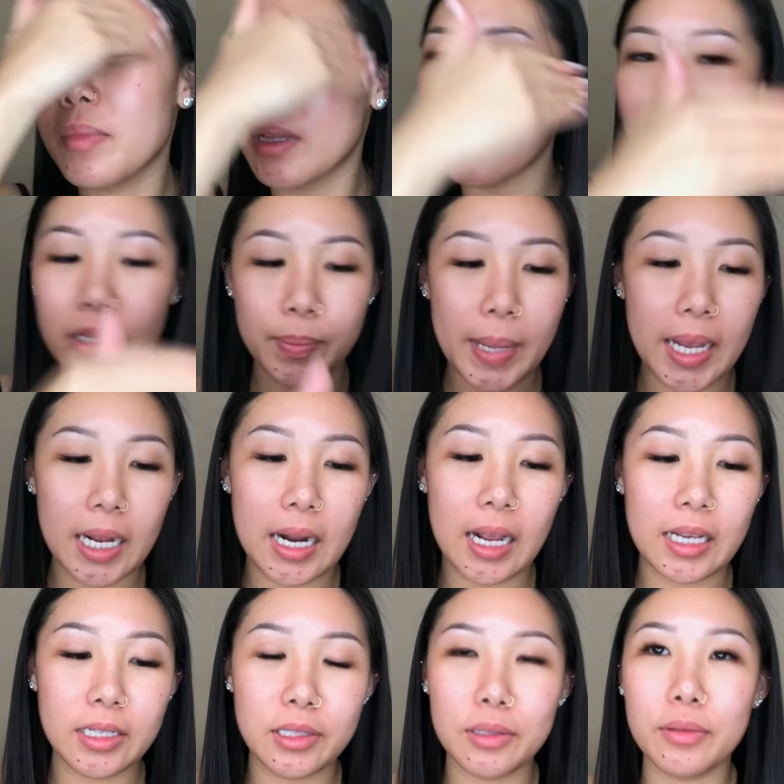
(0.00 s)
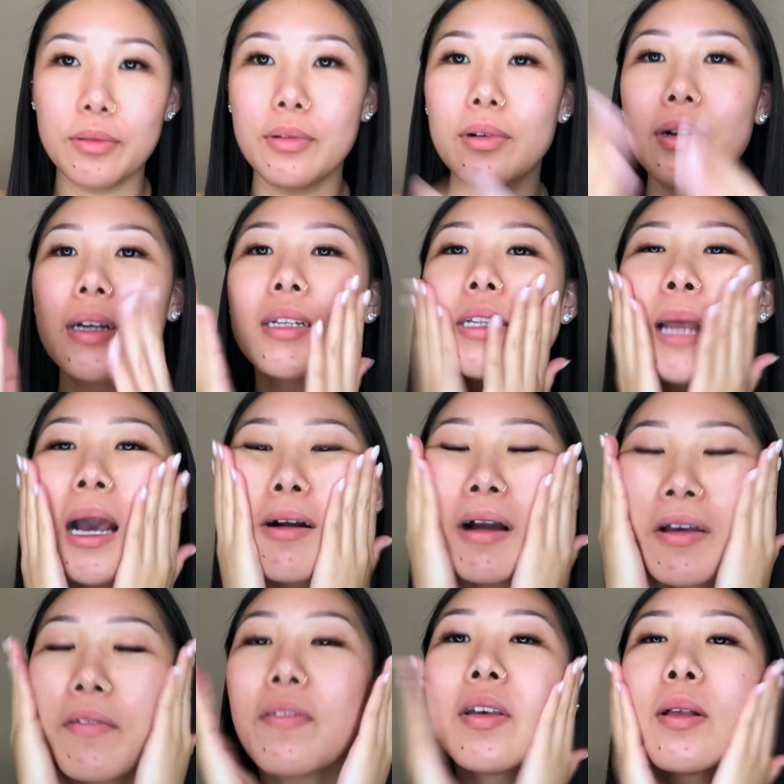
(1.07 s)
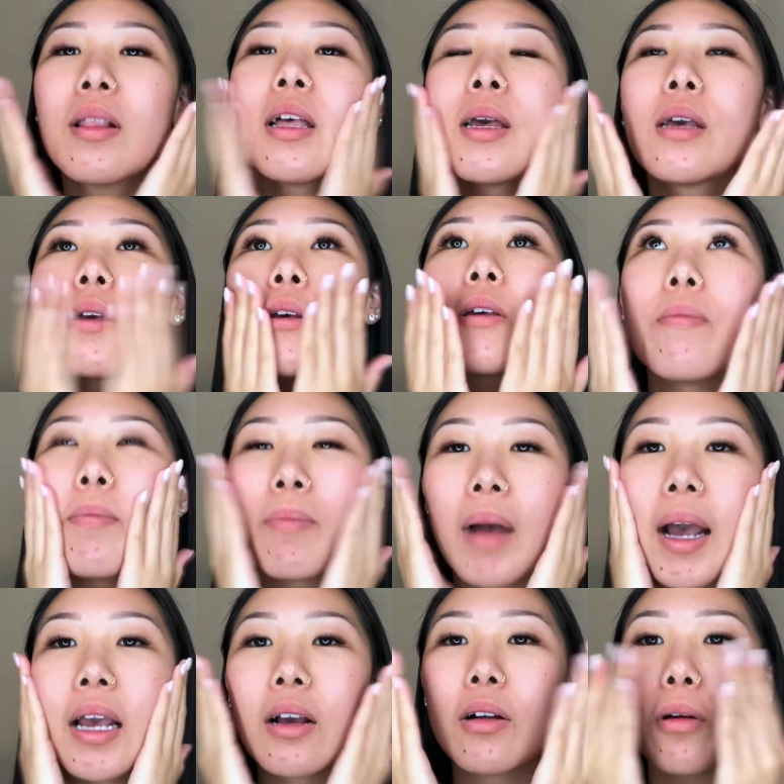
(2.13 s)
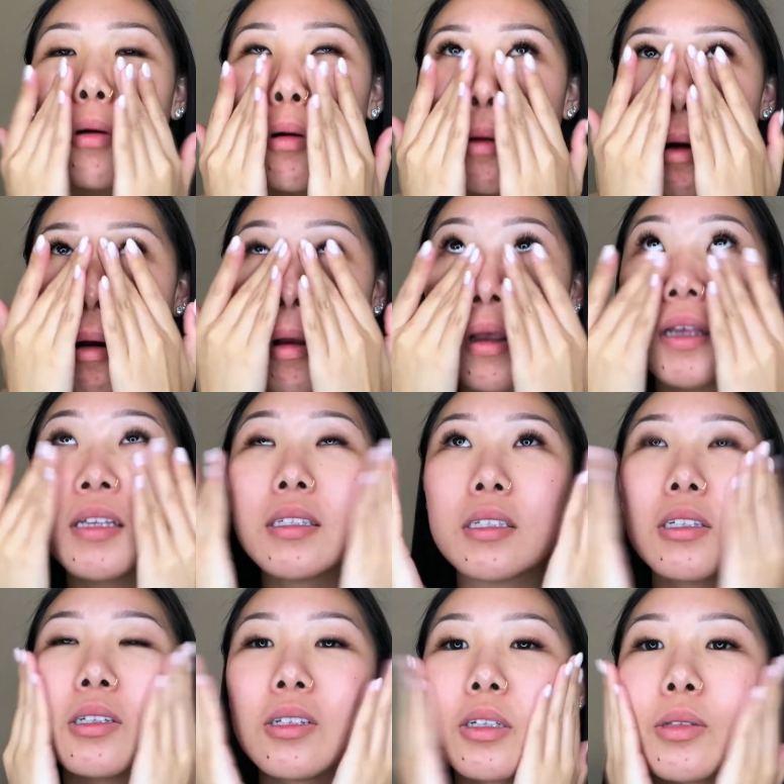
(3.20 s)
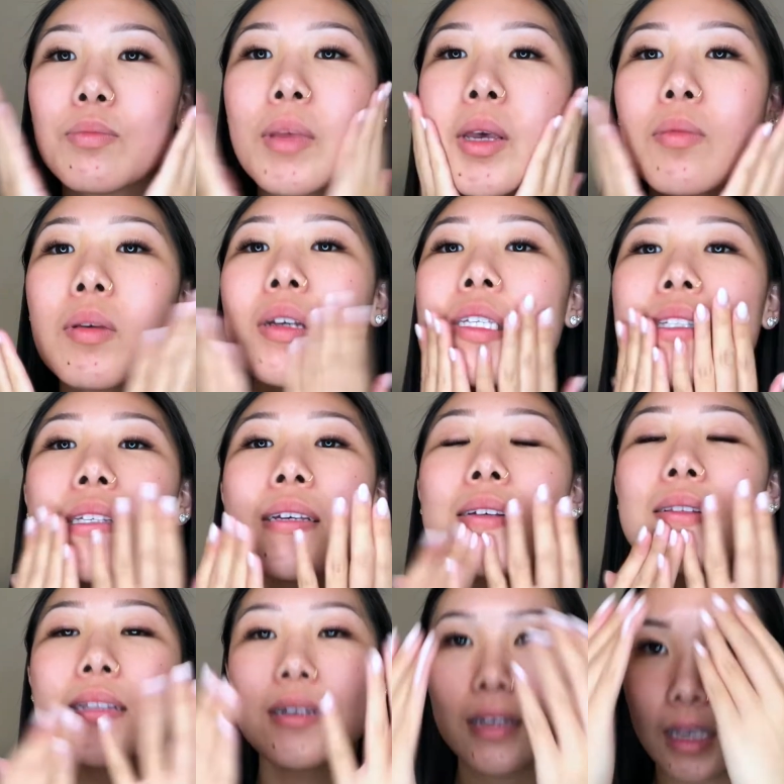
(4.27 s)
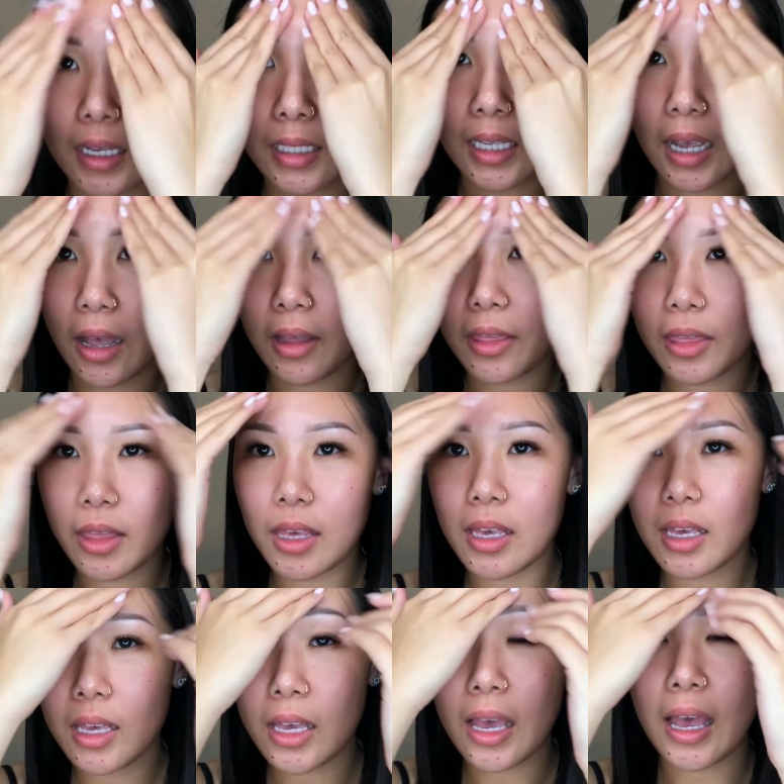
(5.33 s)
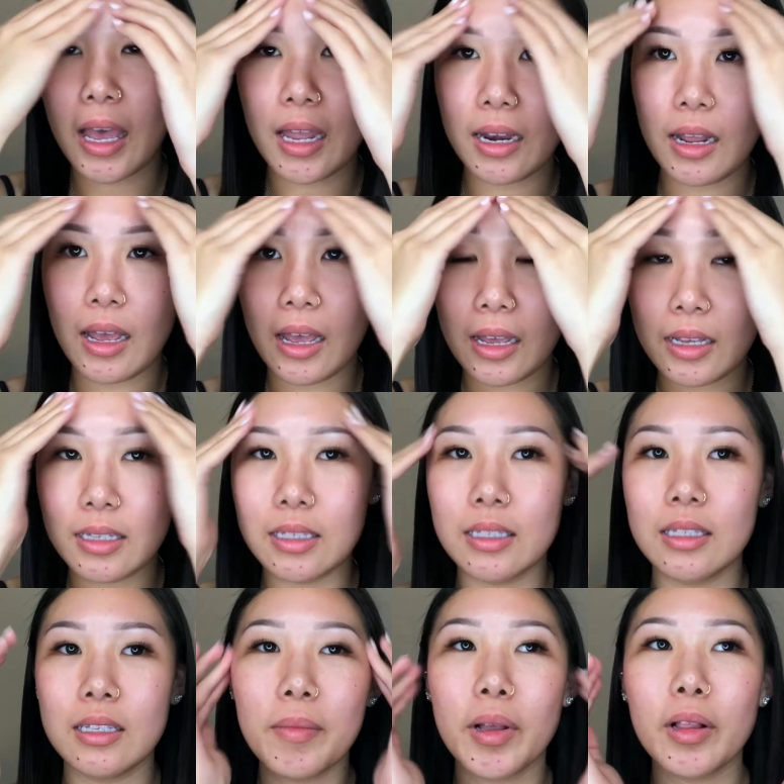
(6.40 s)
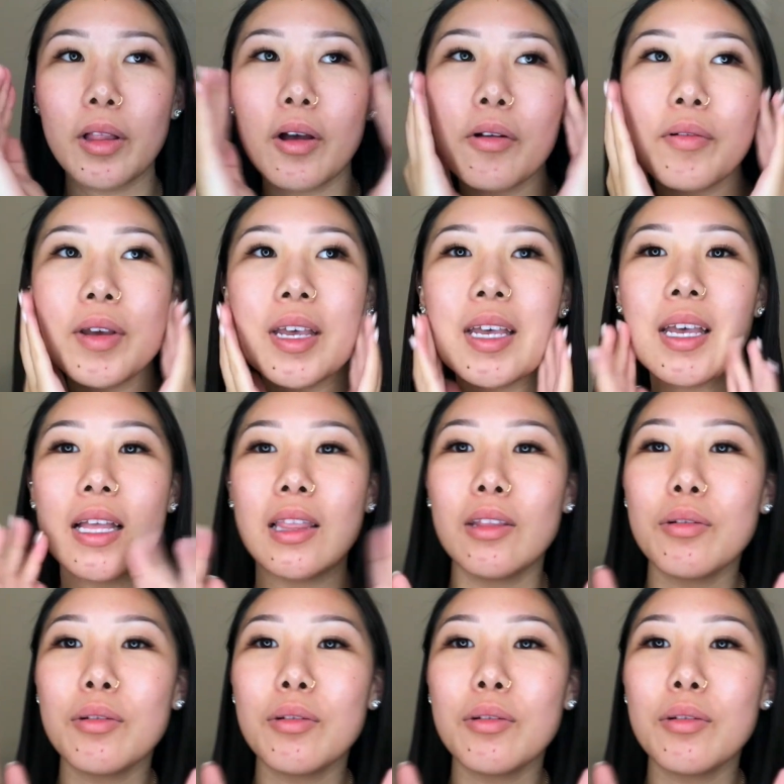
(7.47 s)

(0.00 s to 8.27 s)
but that was back in high school. And now I feel like my goal is to just make my skin look as healthy and as glowy and